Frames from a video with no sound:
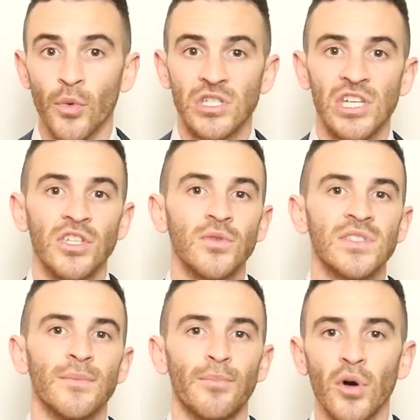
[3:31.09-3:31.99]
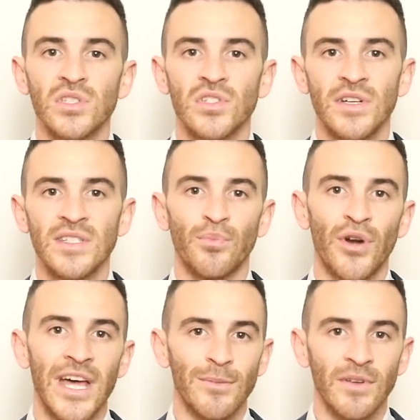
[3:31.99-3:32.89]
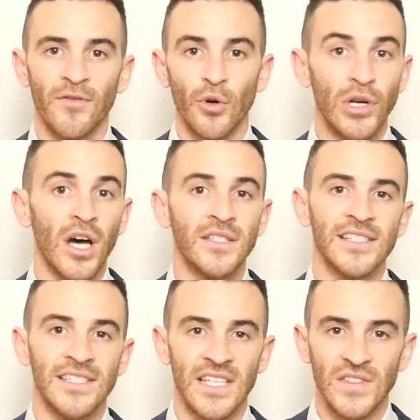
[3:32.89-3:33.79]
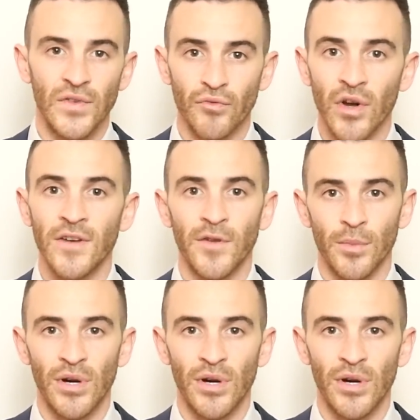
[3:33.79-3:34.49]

which he used to bolster his brand before an unsuccessful run for the